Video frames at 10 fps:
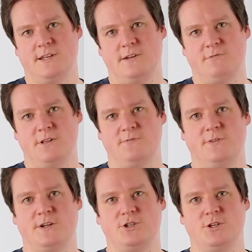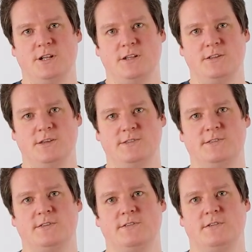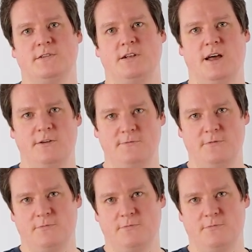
handrails functionalities live.